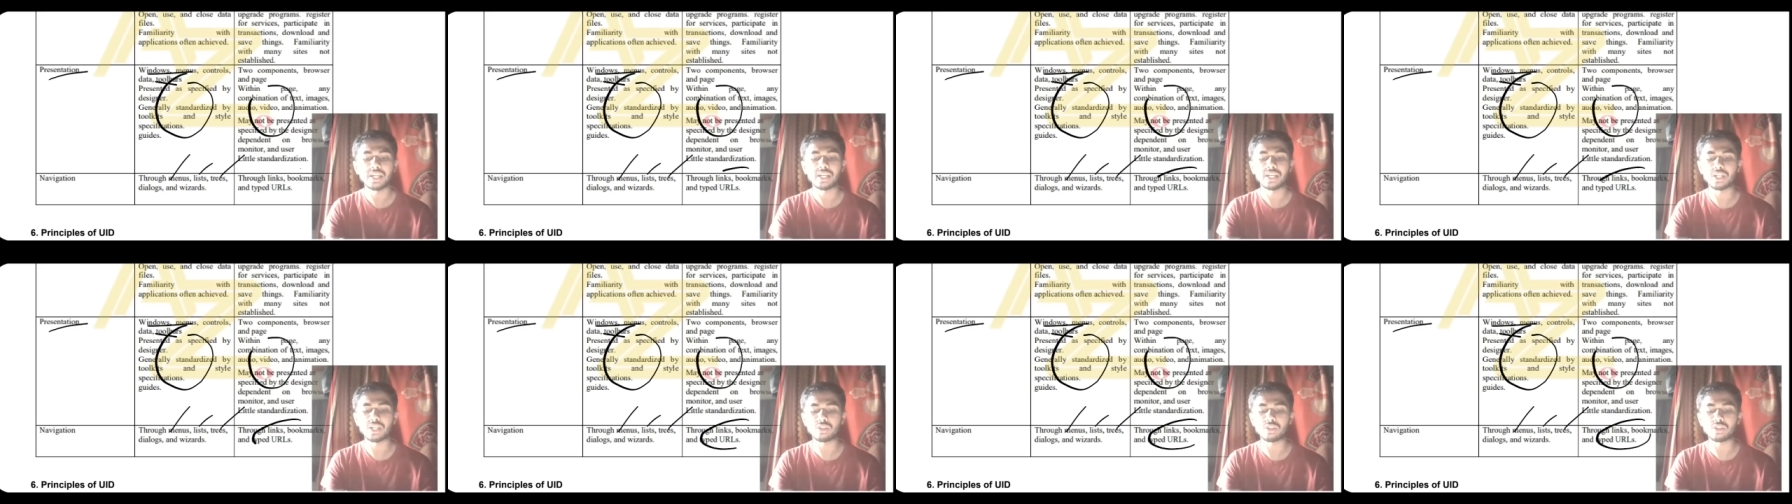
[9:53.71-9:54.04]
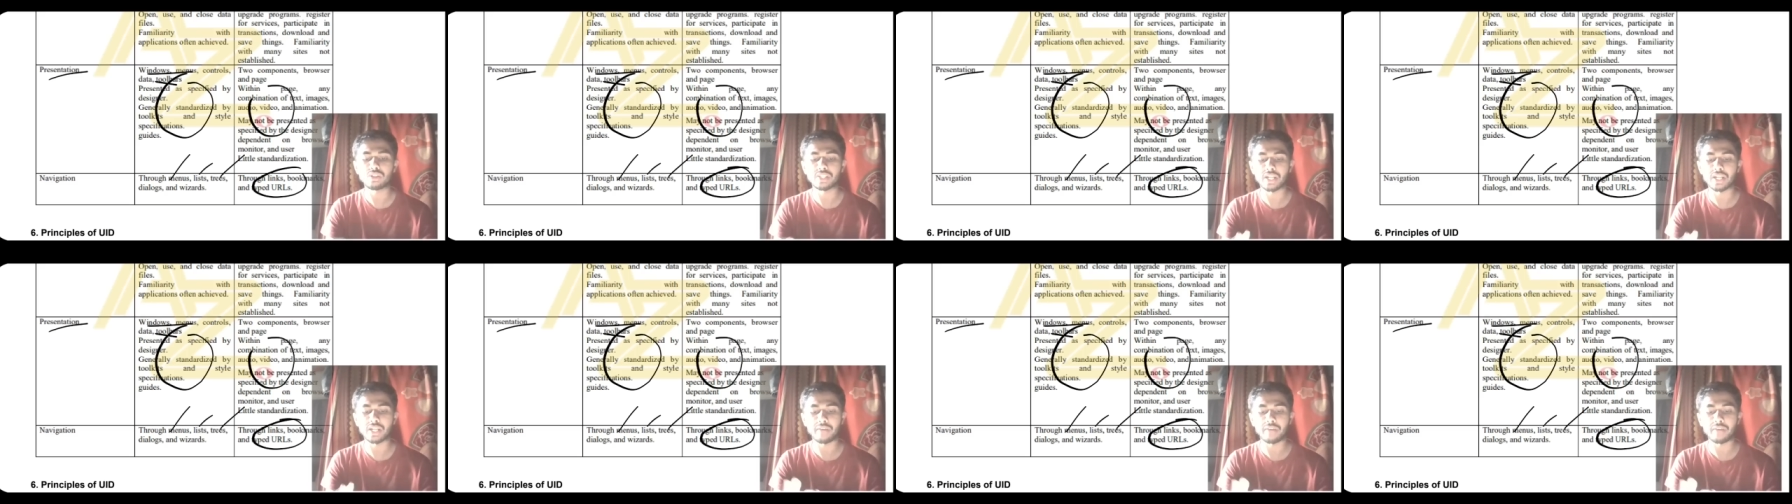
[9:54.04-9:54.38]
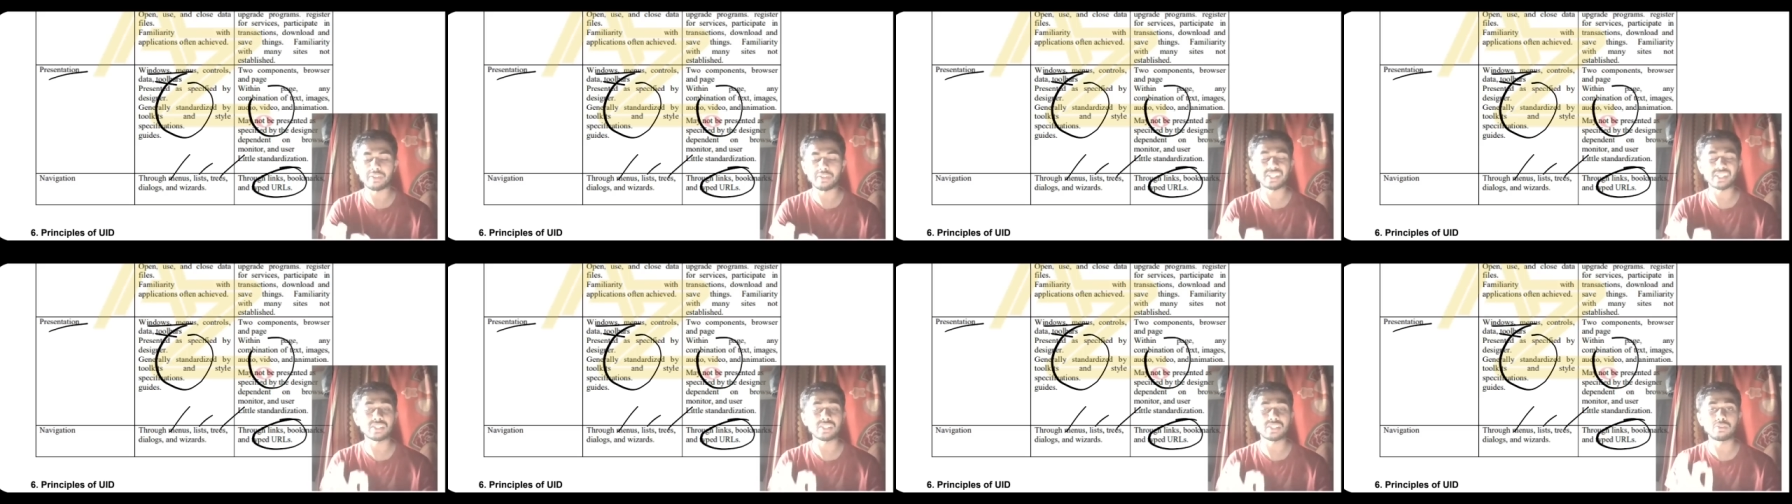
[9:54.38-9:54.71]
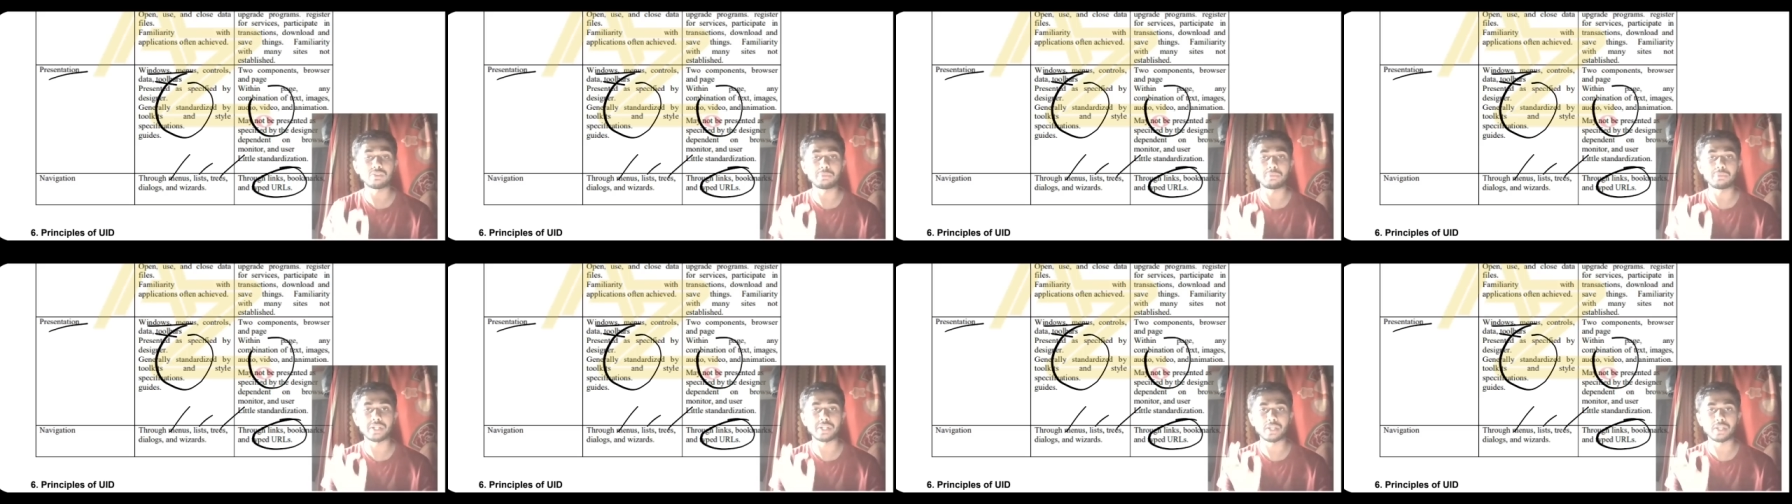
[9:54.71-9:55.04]
here the navigation
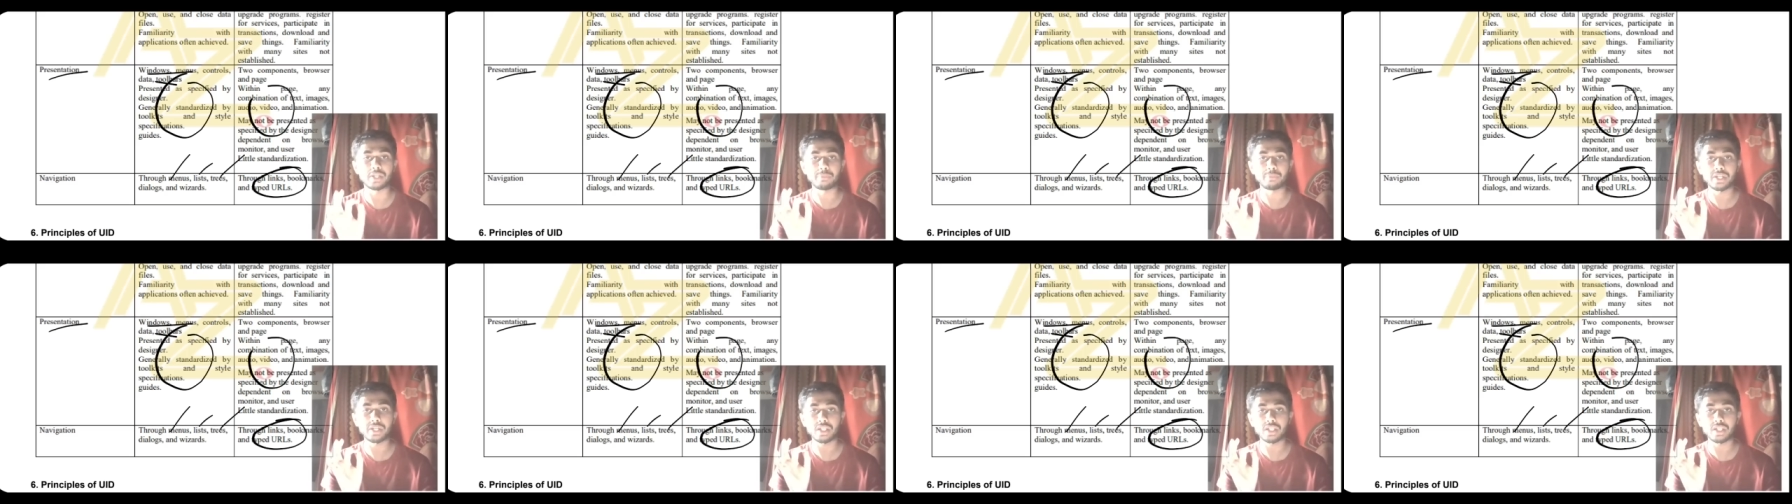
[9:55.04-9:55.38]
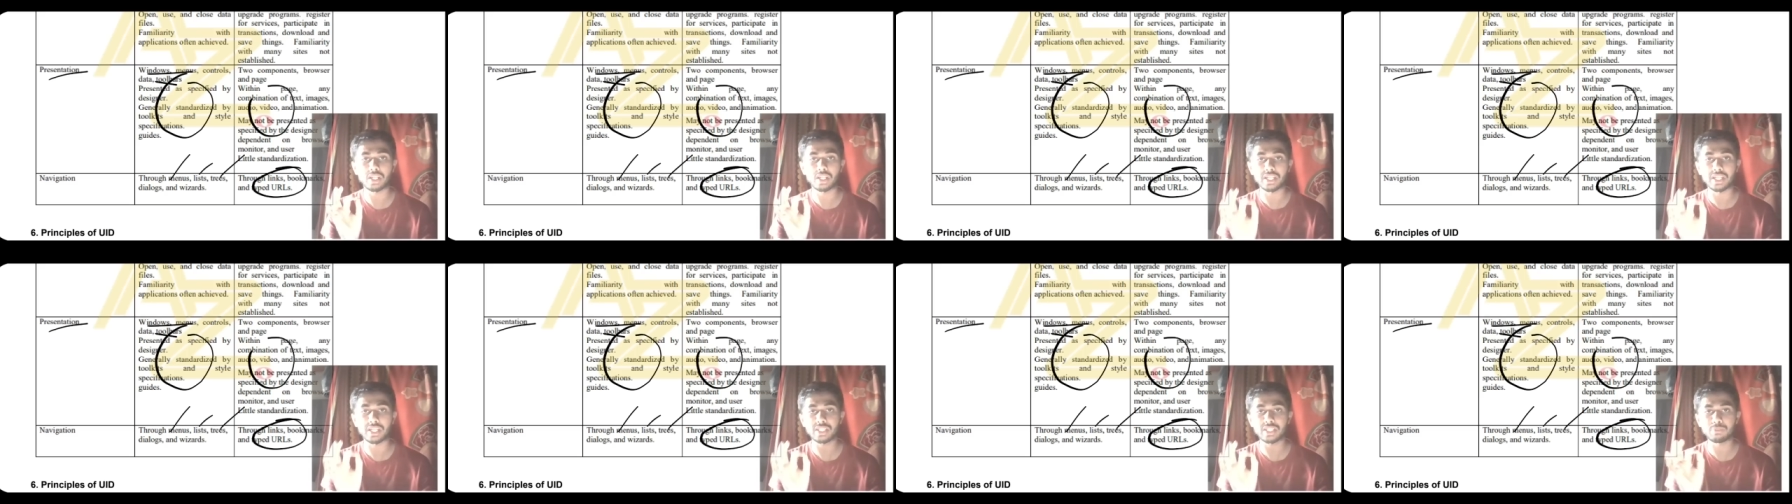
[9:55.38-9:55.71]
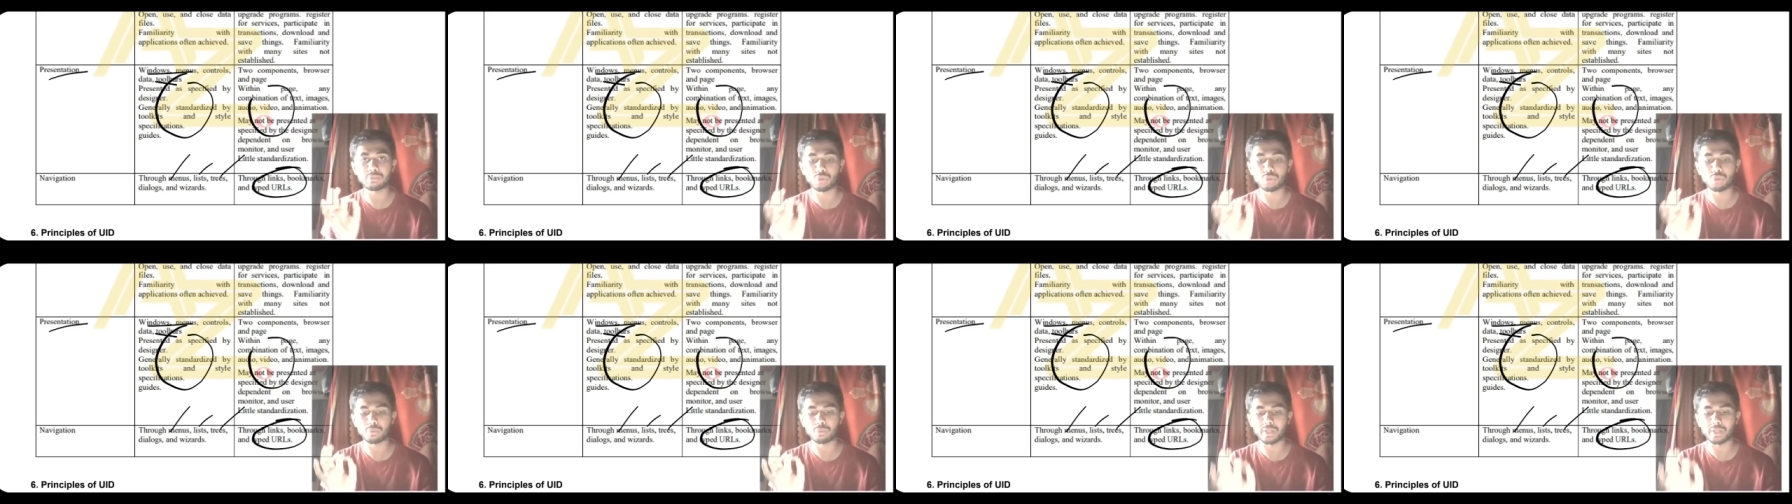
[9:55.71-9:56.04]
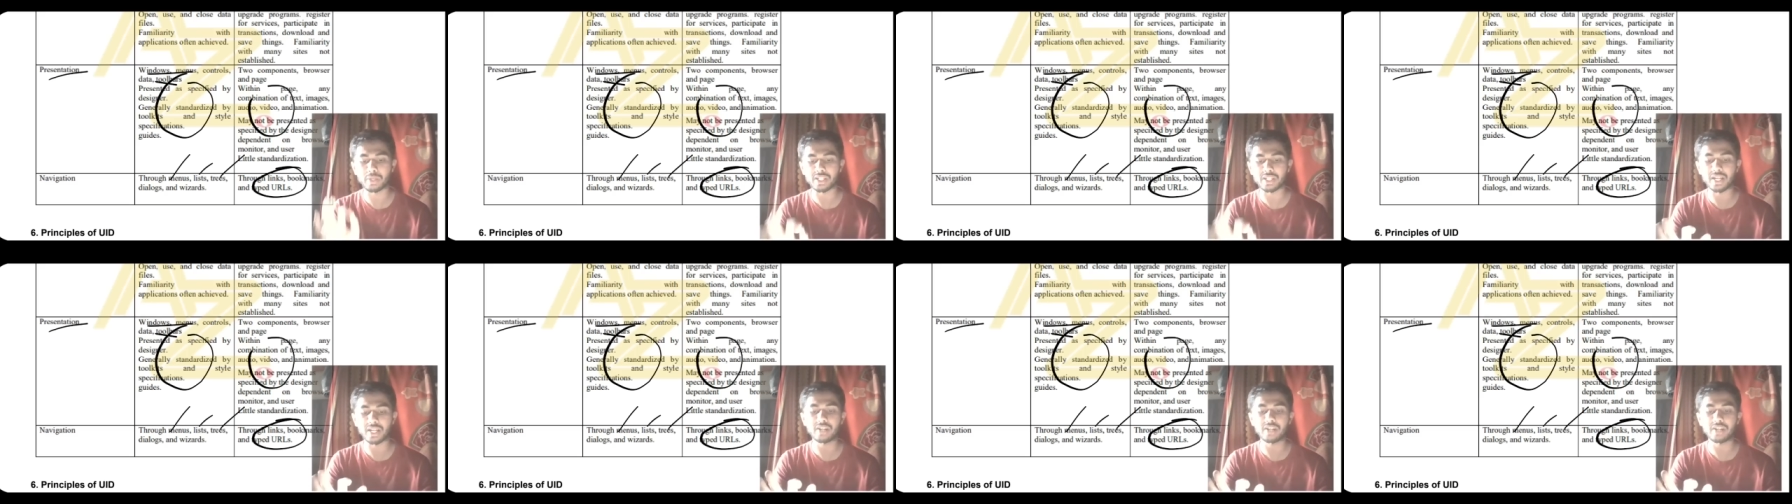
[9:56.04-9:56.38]
will be done by links
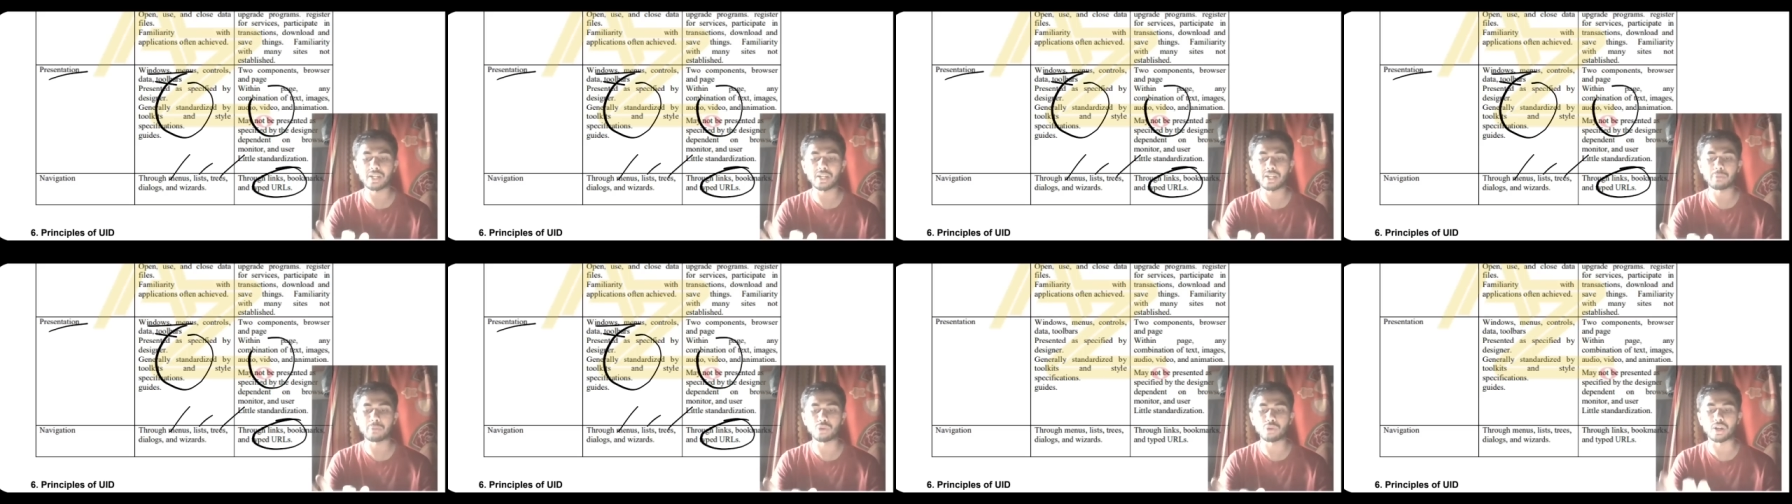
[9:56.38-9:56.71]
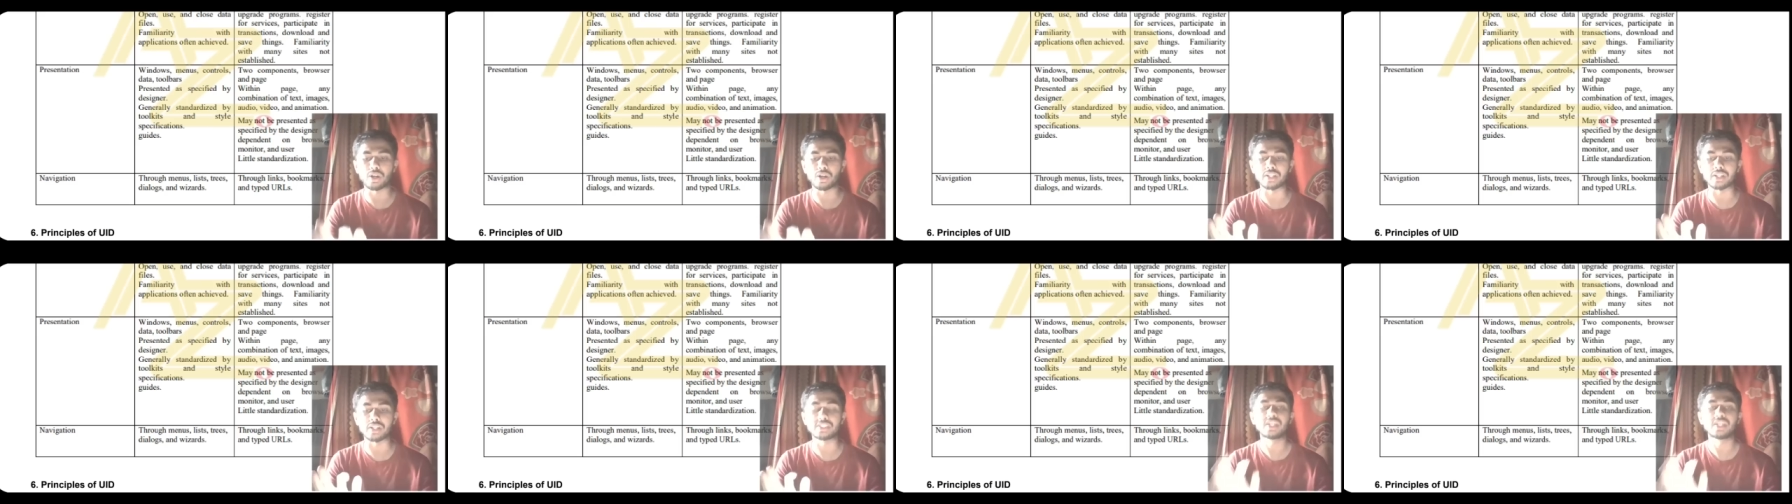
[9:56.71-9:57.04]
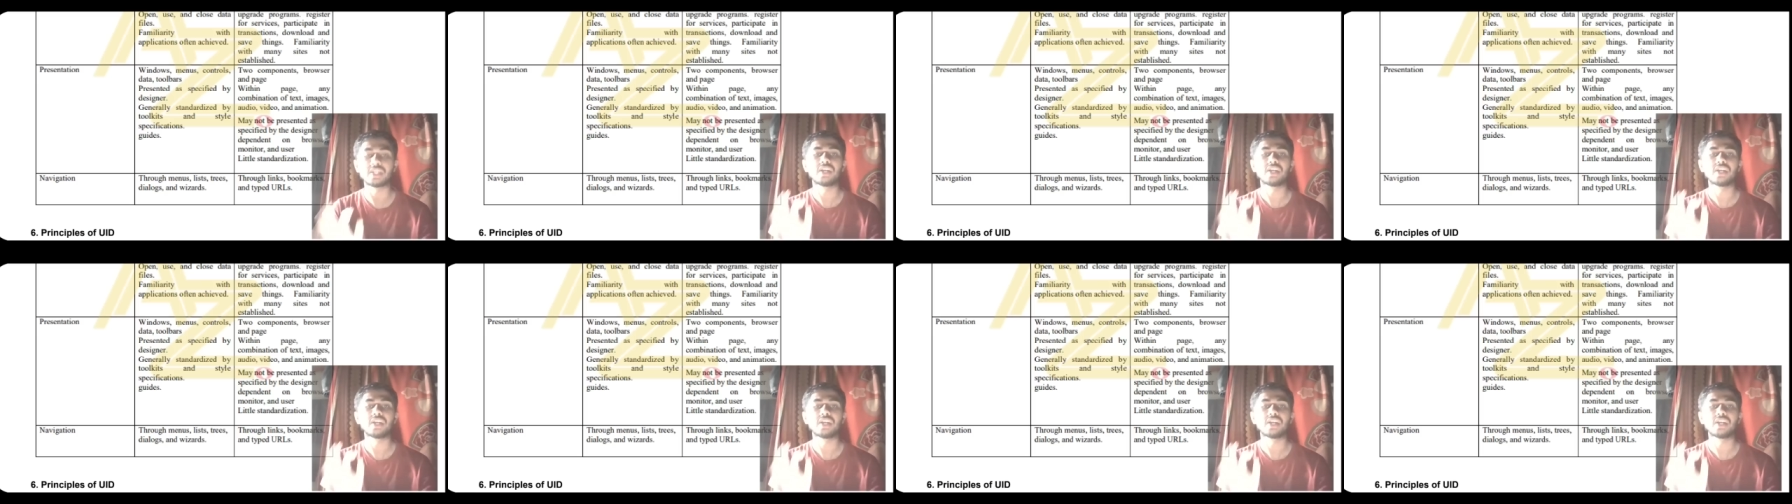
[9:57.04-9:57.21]
bookmark and type urls